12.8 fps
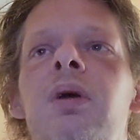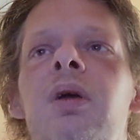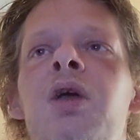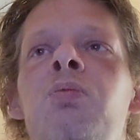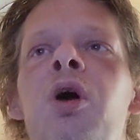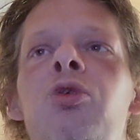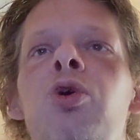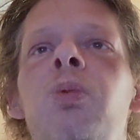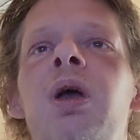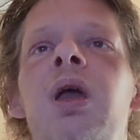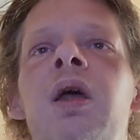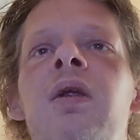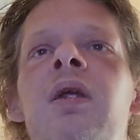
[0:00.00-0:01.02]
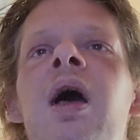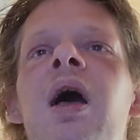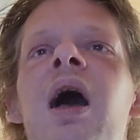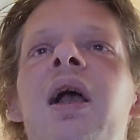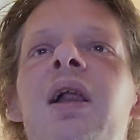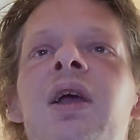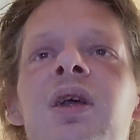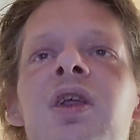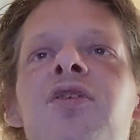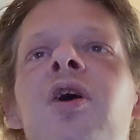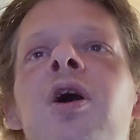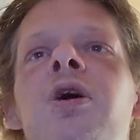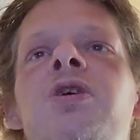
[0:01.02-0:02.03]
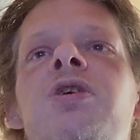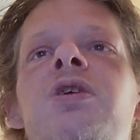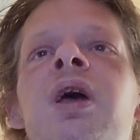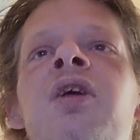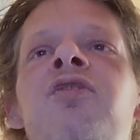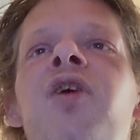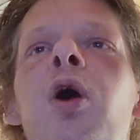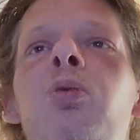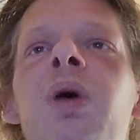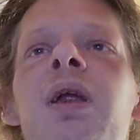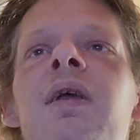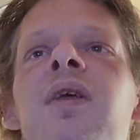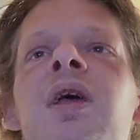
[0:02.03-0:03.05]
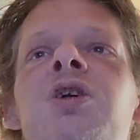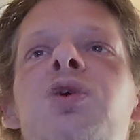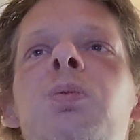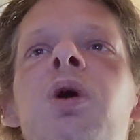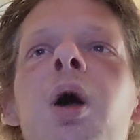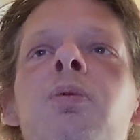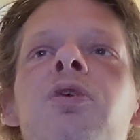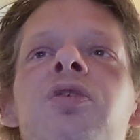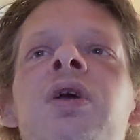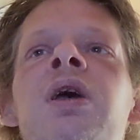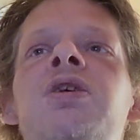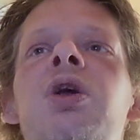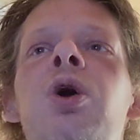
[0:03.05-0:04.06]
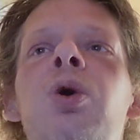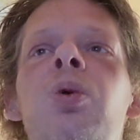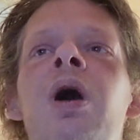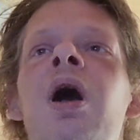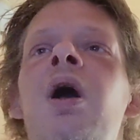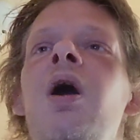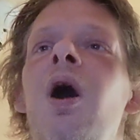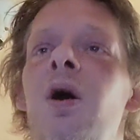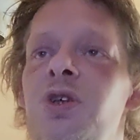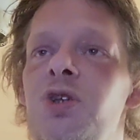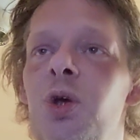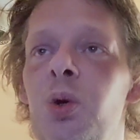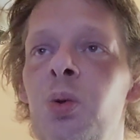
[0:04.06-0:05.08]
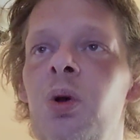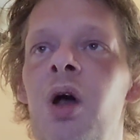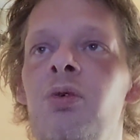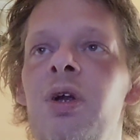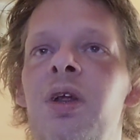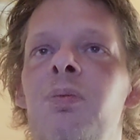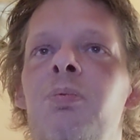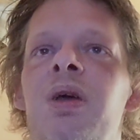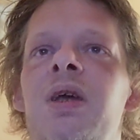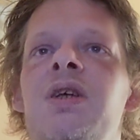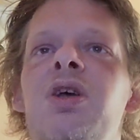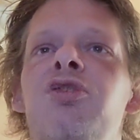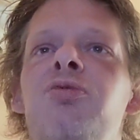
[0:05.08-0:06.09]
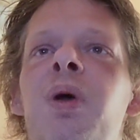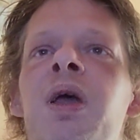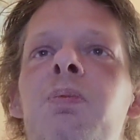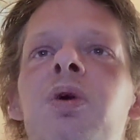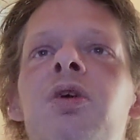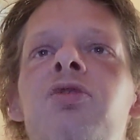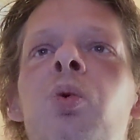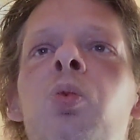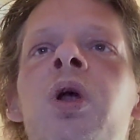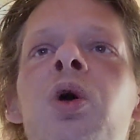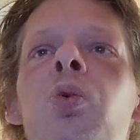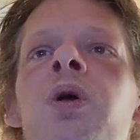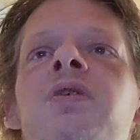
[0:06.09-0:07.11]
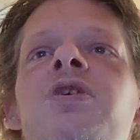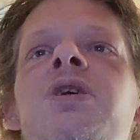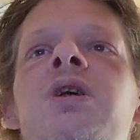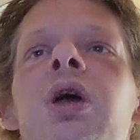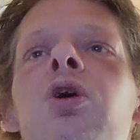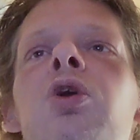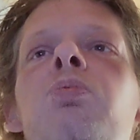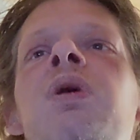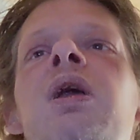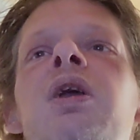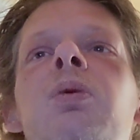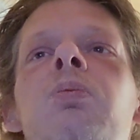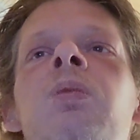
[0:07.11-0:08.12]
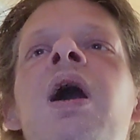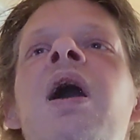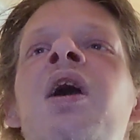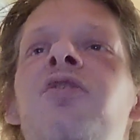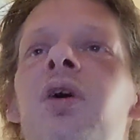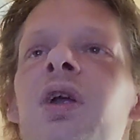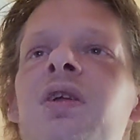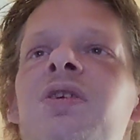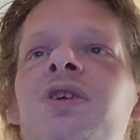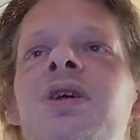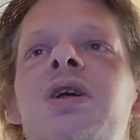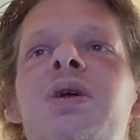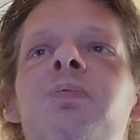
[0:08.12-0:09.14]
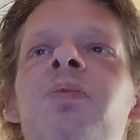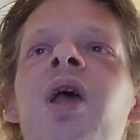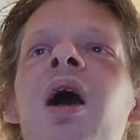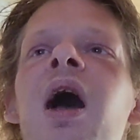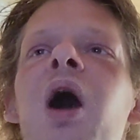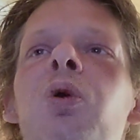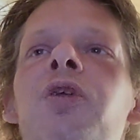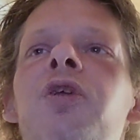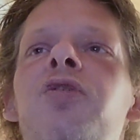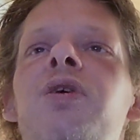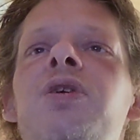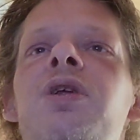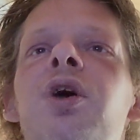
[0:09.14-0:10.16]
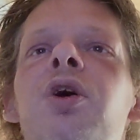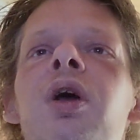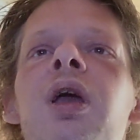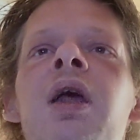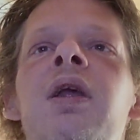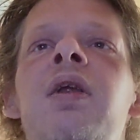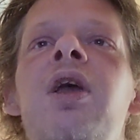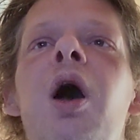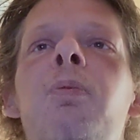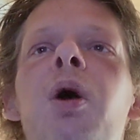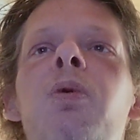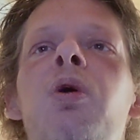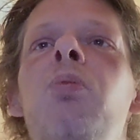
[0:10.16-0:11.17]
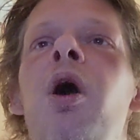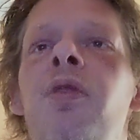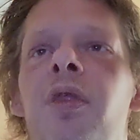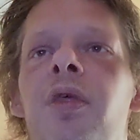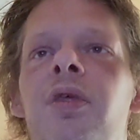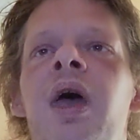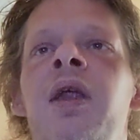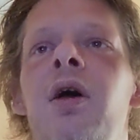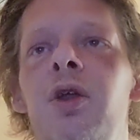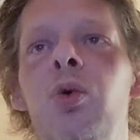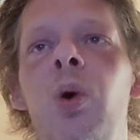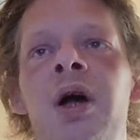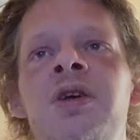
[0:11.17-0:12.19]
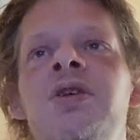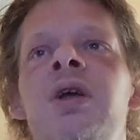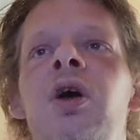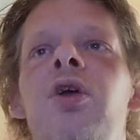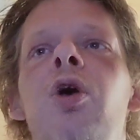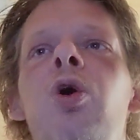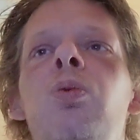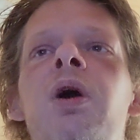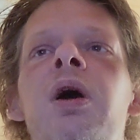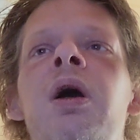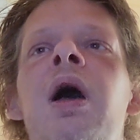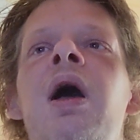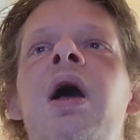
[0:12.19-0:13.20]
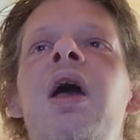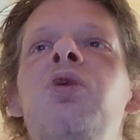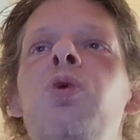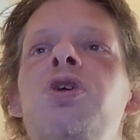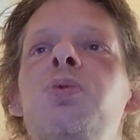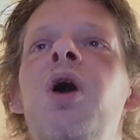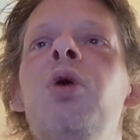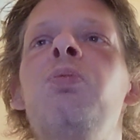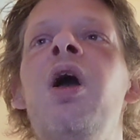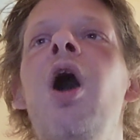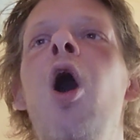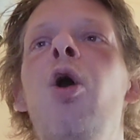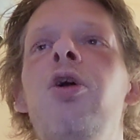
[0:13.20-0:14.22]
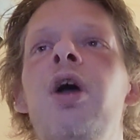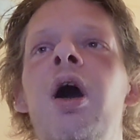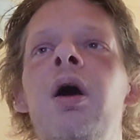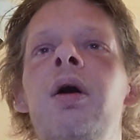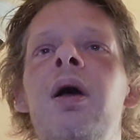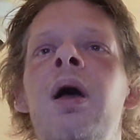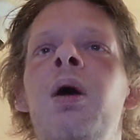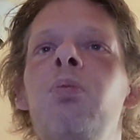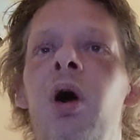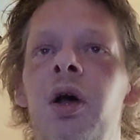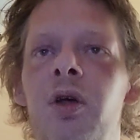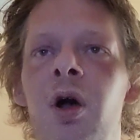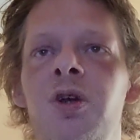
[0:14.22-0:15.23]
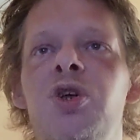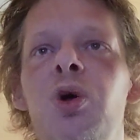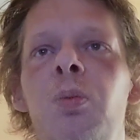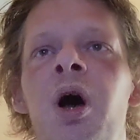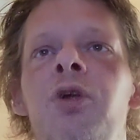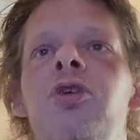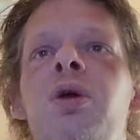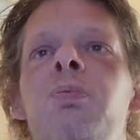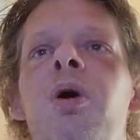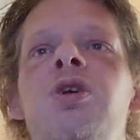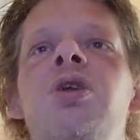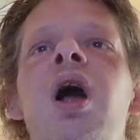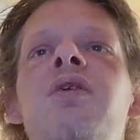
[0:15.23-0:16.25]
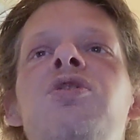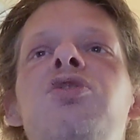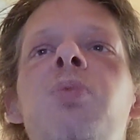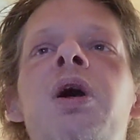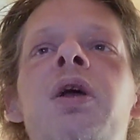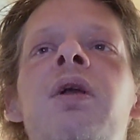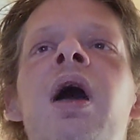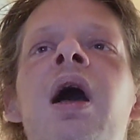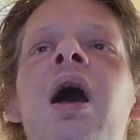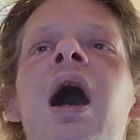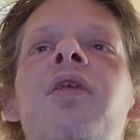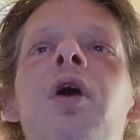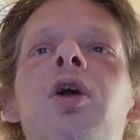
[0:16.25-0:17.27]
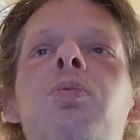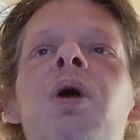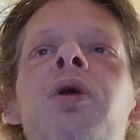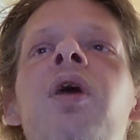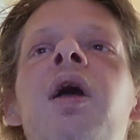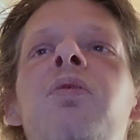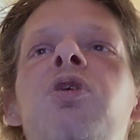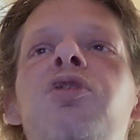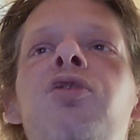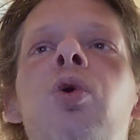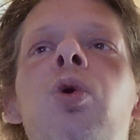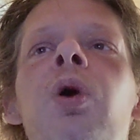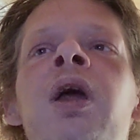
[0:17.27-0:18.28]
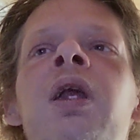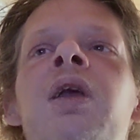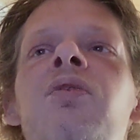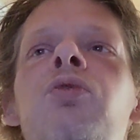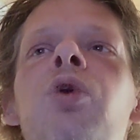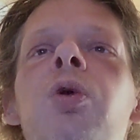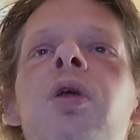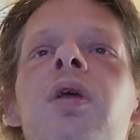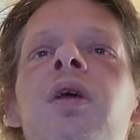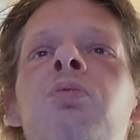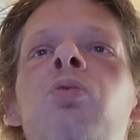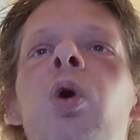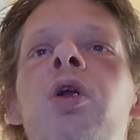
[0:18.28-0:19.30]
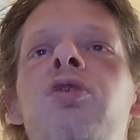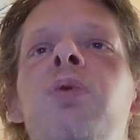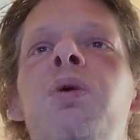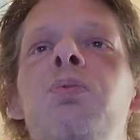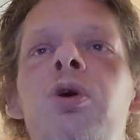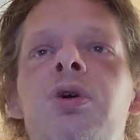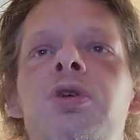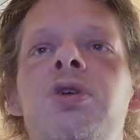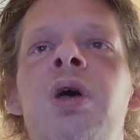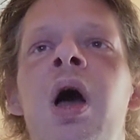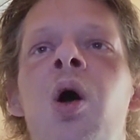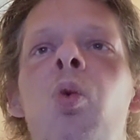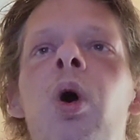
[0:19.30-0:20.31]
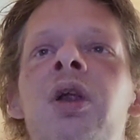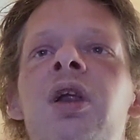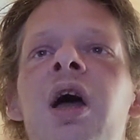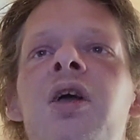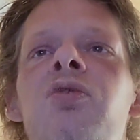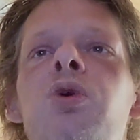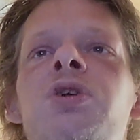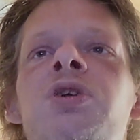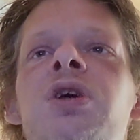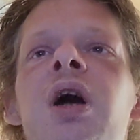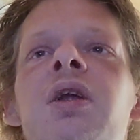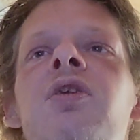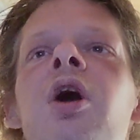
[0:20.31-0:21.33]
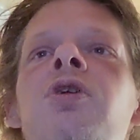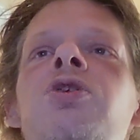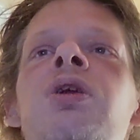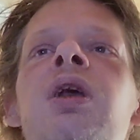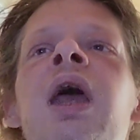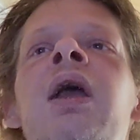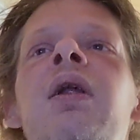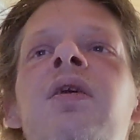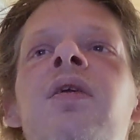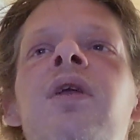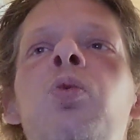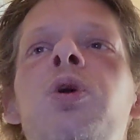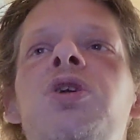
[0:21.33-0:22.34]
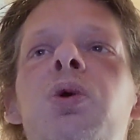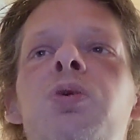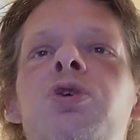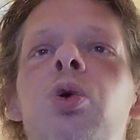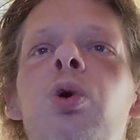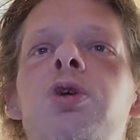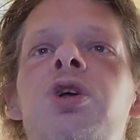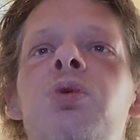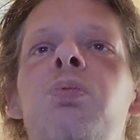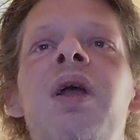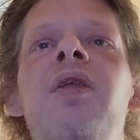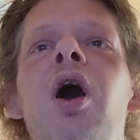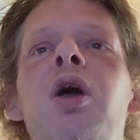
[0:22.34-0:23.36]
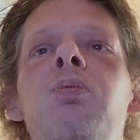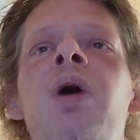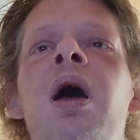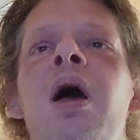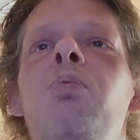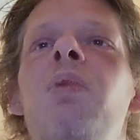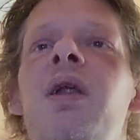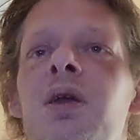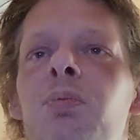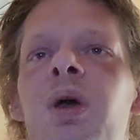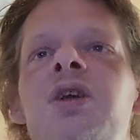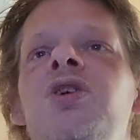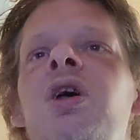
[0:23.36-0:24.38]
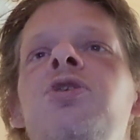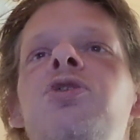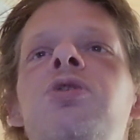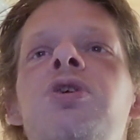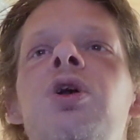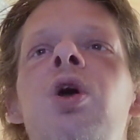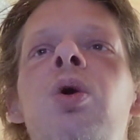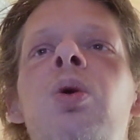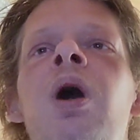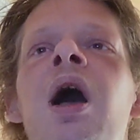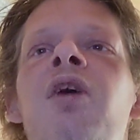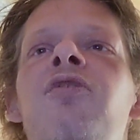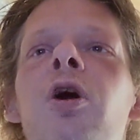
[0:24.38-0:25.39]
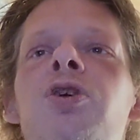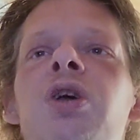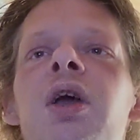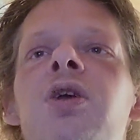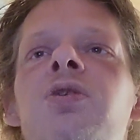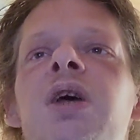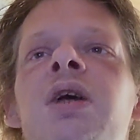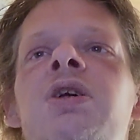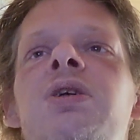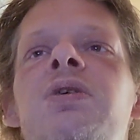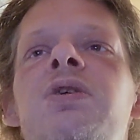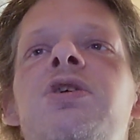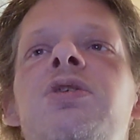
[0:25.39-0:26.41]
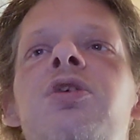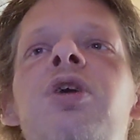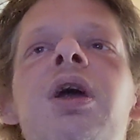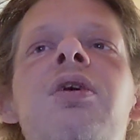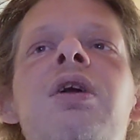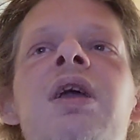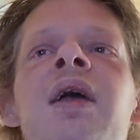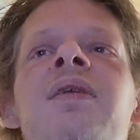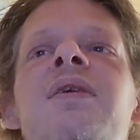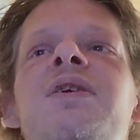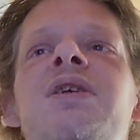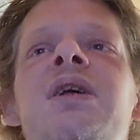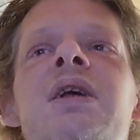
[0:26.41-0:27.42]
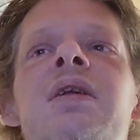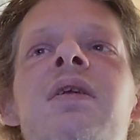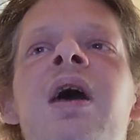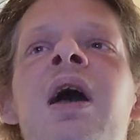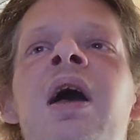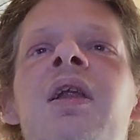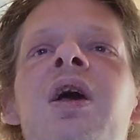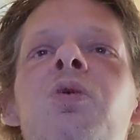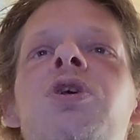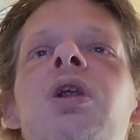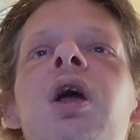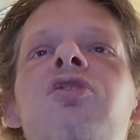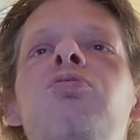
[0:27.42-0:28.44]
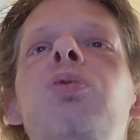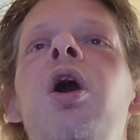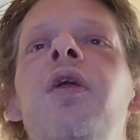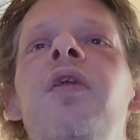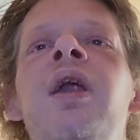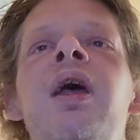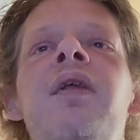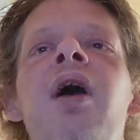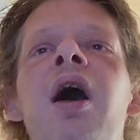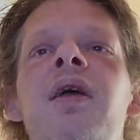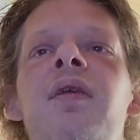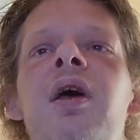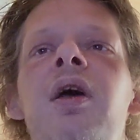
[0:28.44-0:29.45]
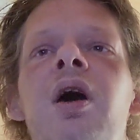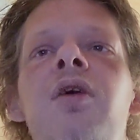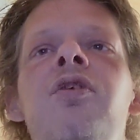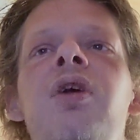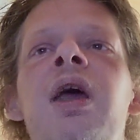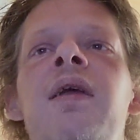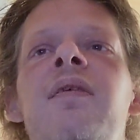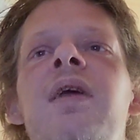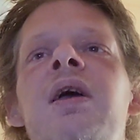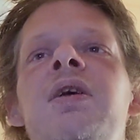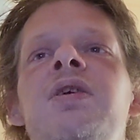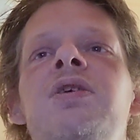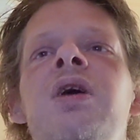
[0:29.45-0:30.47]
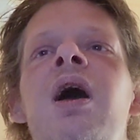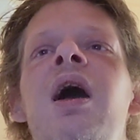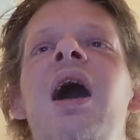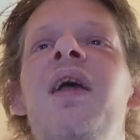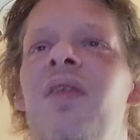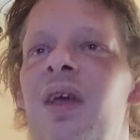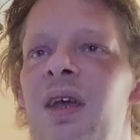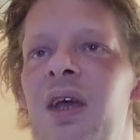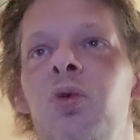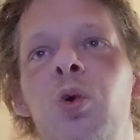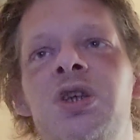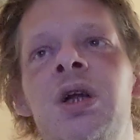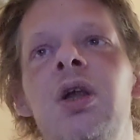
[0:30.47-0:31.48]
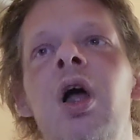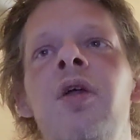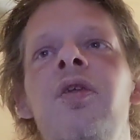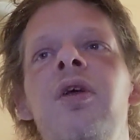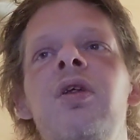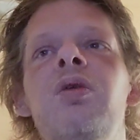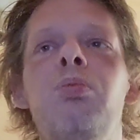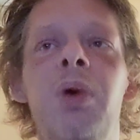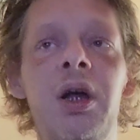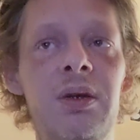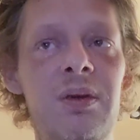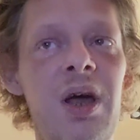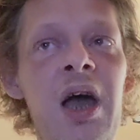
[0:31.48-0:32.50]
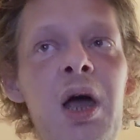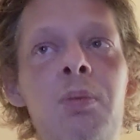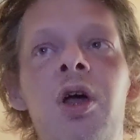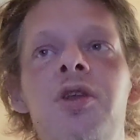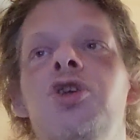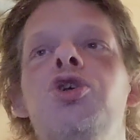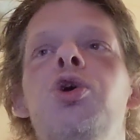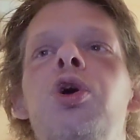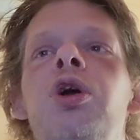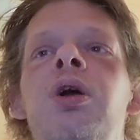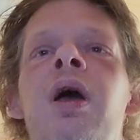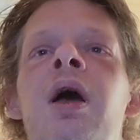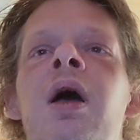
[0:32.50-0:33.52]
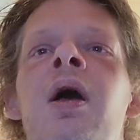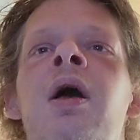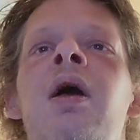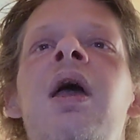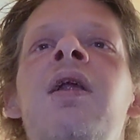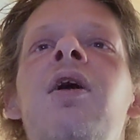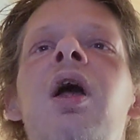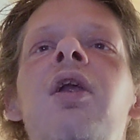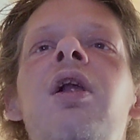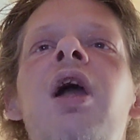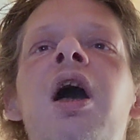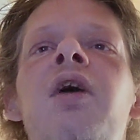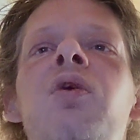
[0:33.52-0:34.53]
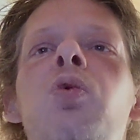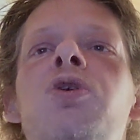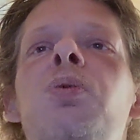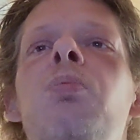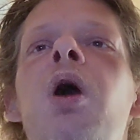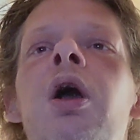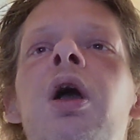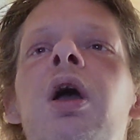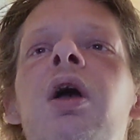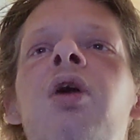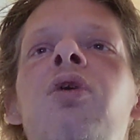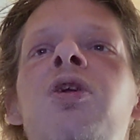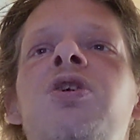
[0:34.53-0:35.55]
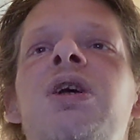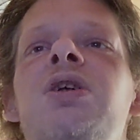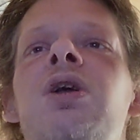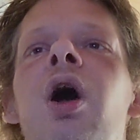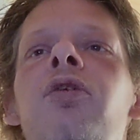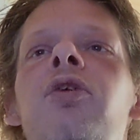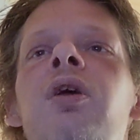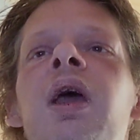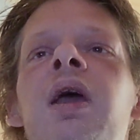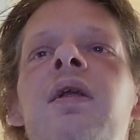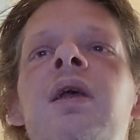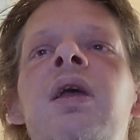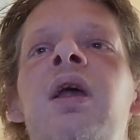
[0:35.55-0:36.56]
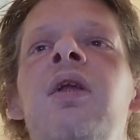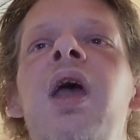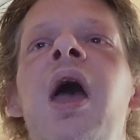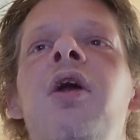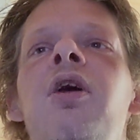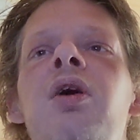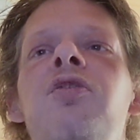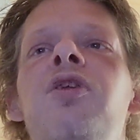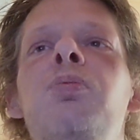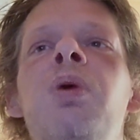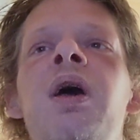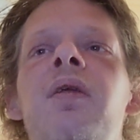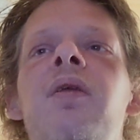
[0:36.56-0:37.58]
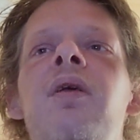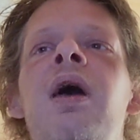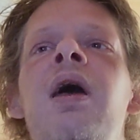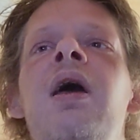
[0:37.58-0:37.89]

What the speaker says: in my room again. I cleaned it first and found many things from a couple of years ago. Also, a written piece of paper from when I went to see a good medium. Funny to see. I want to visit her again in the upcoming month and otherwise in October. It was about my aura, but also about 3 past lives of mine. I talked about that before and even wrote it in one of my books. One life was inside a dungeon in England in which I was tortured big time, many, many centuries ago. False accusations, trickery and deceit. There was a lot of blood and I died there after 8 days. I think it was in London, but I am not sure. In another life, I was a monk around 1600 AD in the area of Tibet.